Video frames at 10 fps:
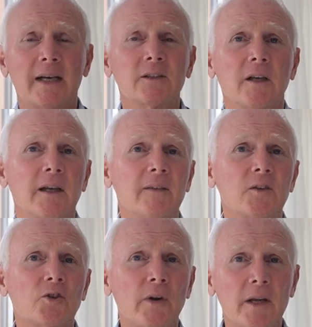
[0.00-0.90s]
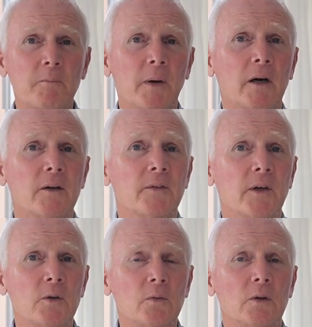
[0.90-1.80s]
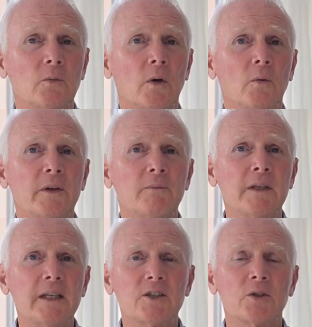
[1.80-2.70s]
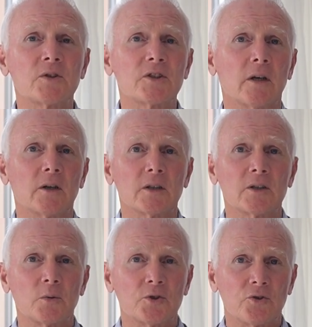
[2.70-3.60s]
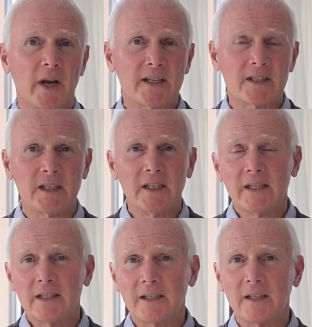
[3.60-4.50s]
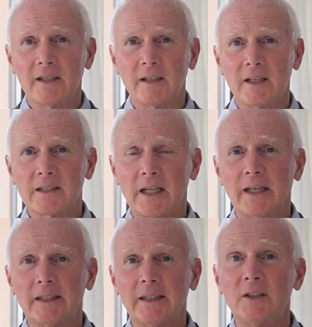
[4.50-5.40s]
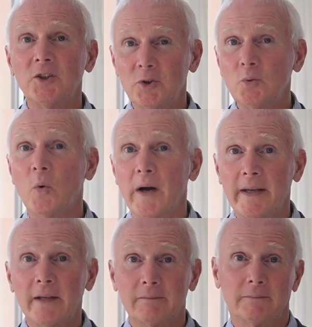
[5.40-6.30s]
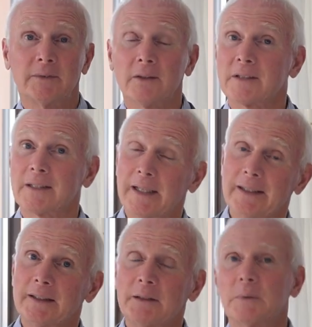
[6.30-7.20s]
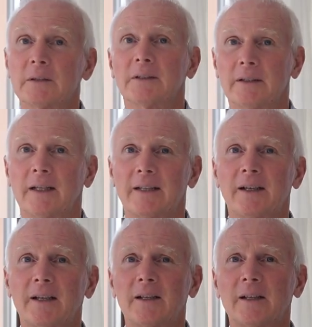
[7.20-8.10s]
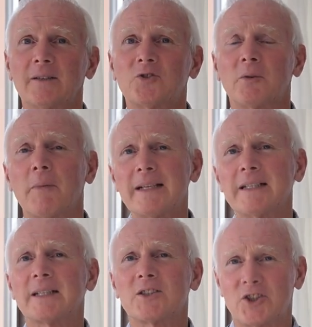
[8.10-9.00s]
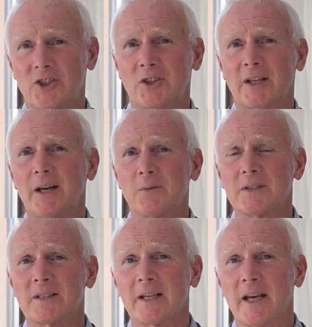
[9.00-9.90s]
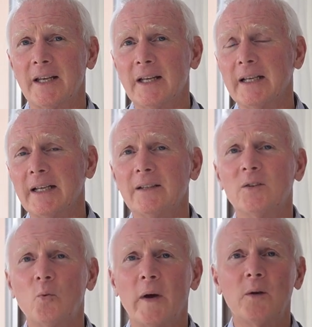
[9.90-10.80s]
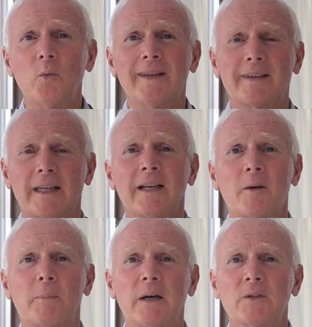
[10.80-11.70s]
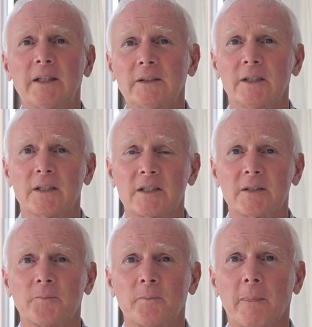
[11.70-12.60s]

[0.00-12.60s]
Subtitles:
And in the great part, though, what we need to start to address is a slightly new way, not slightly, but a dramatic turn, I would say, in the way we think about illness.